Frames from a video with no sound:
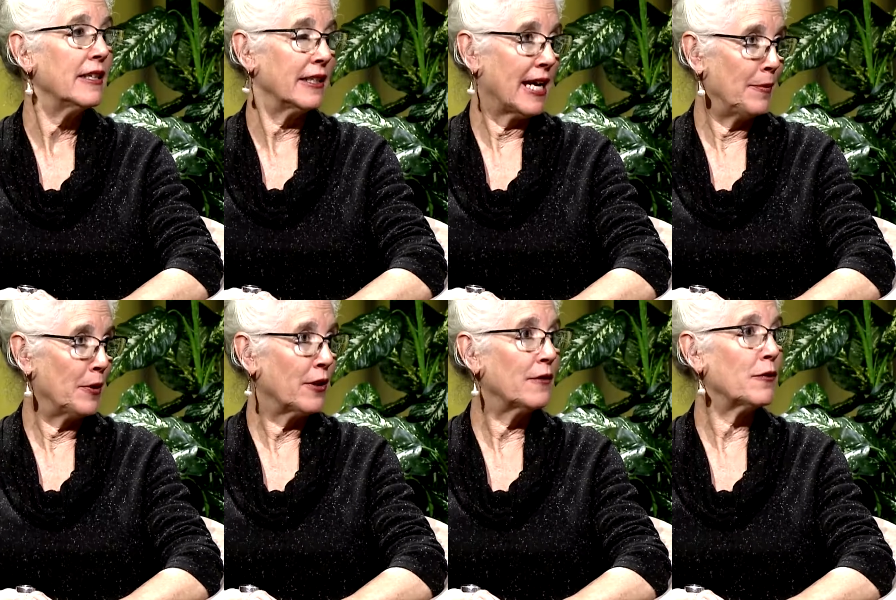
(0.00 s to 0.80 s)

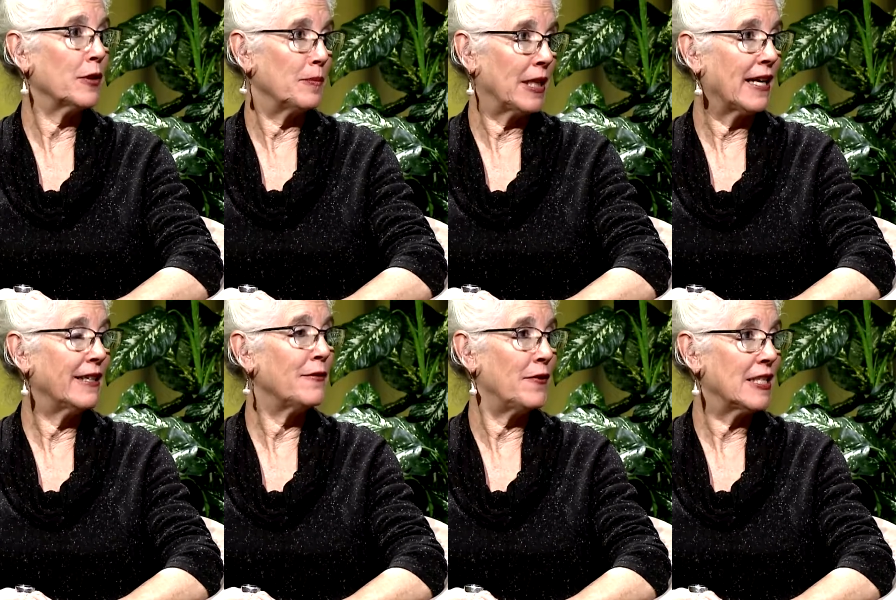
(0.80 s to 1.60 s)
Library for the
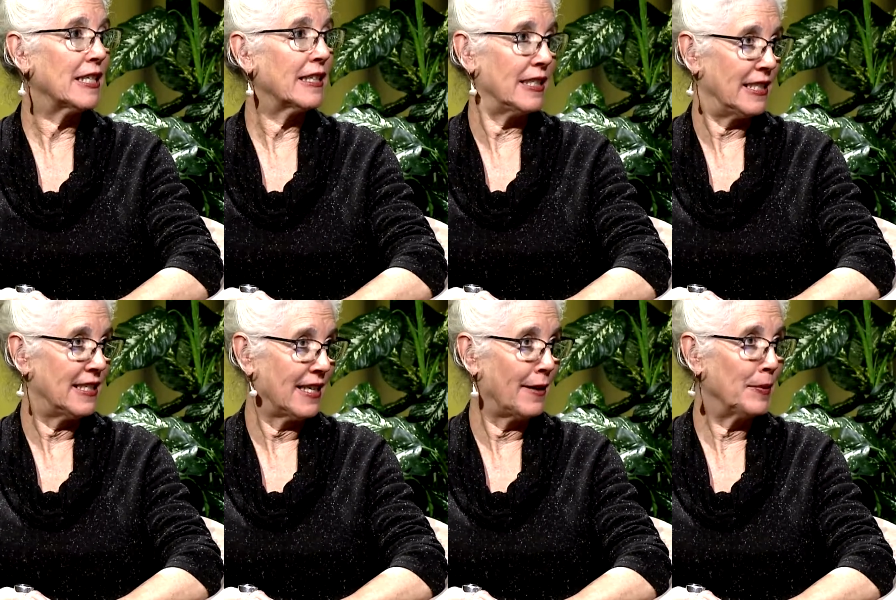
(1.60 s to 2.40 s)
Blind and Physically
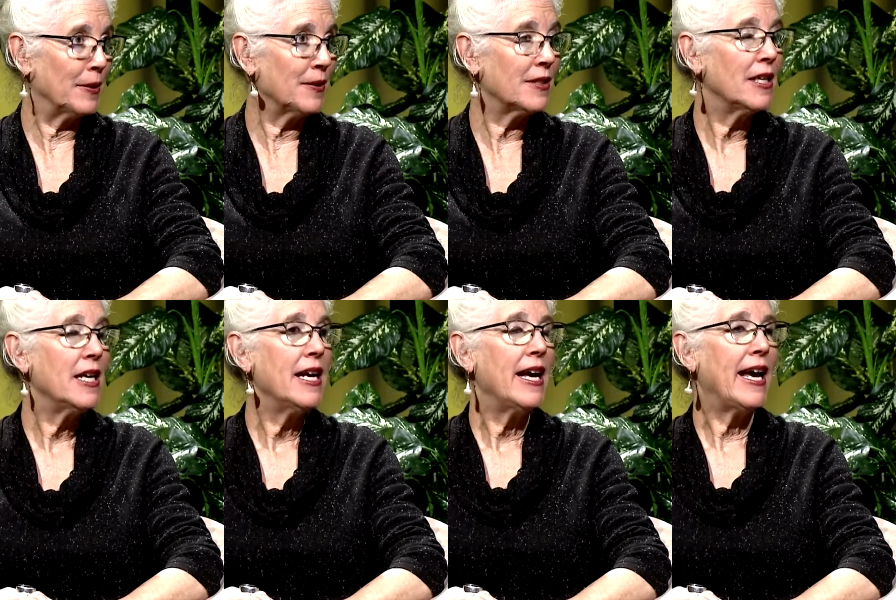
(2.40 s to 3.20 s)
Disabled.
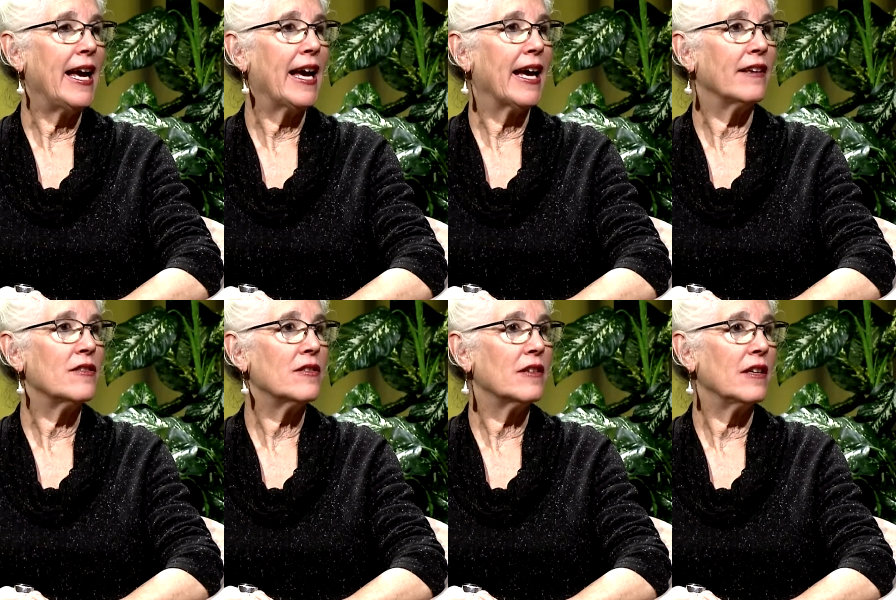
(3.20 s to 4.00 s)

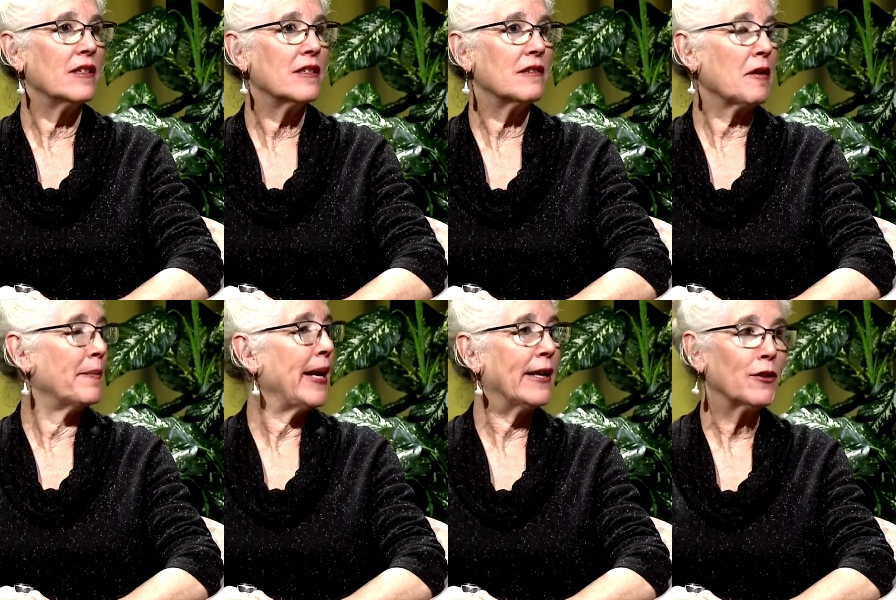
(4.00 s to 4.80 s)
And it's a
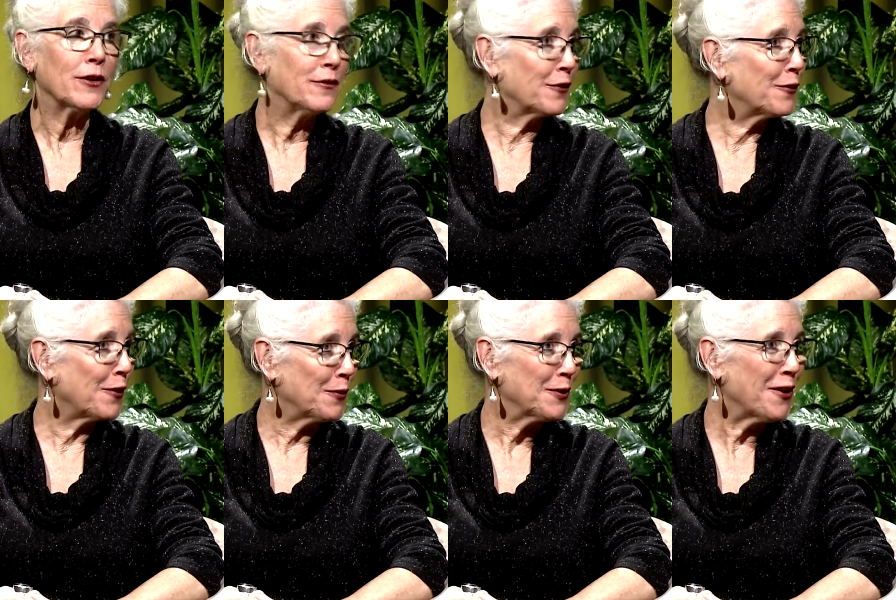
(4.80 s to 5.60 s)
matter of a
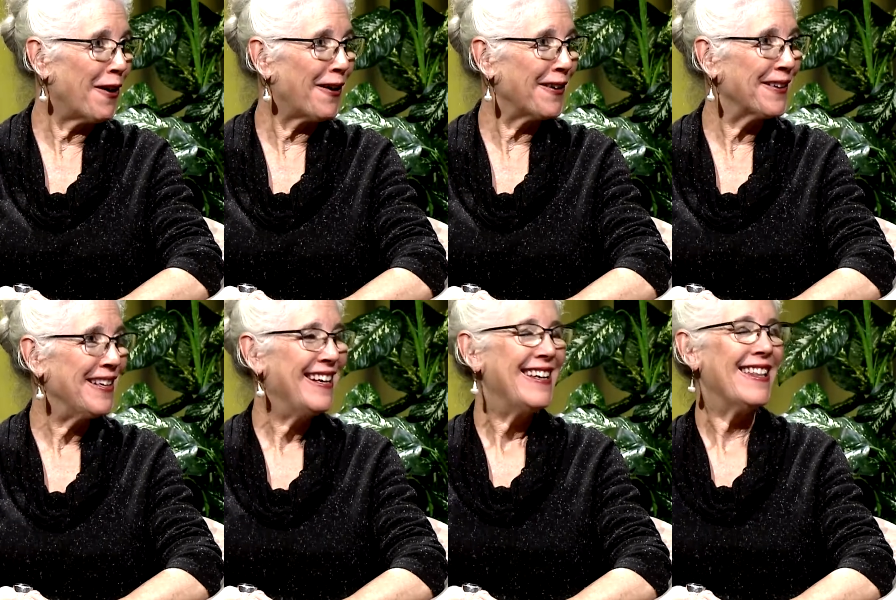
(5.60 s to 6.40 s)
phone call
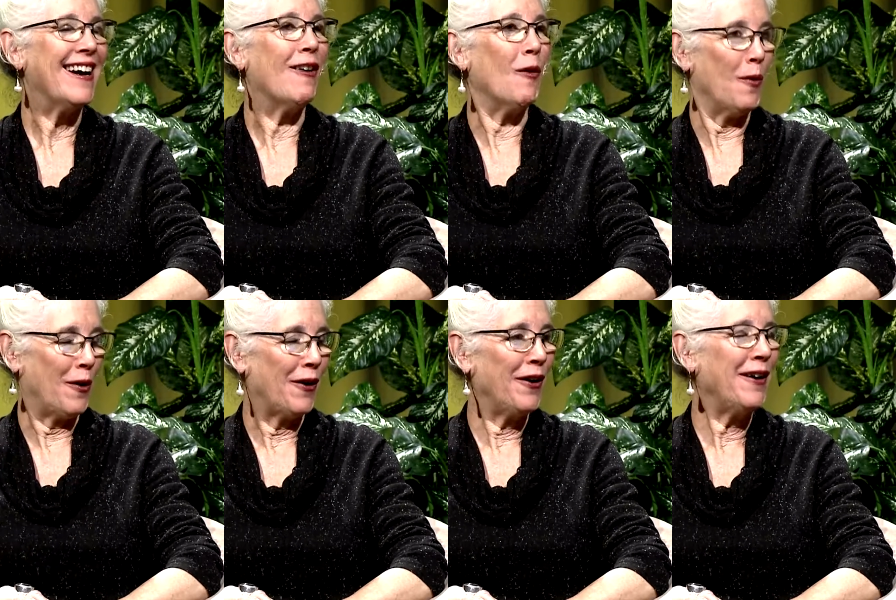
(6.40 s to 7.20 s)

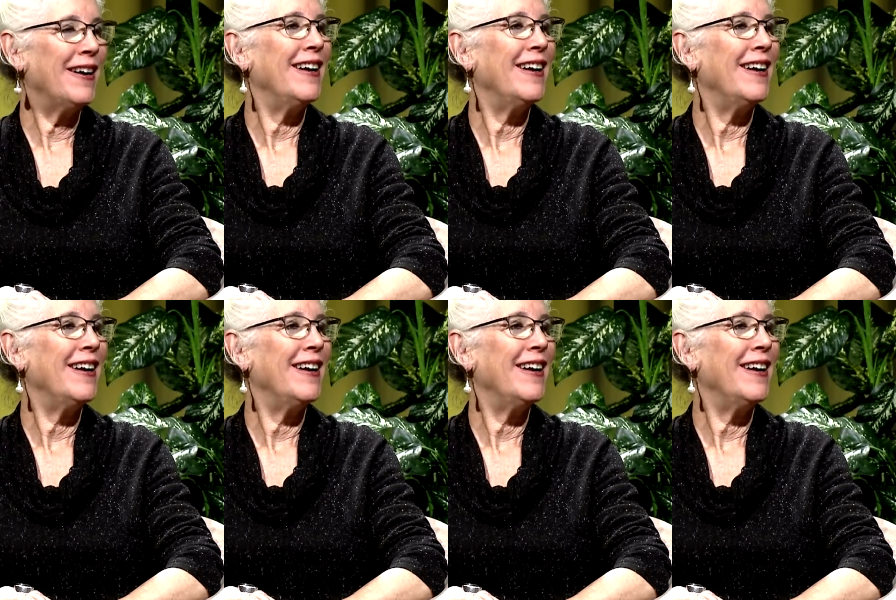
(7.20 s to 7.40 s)
or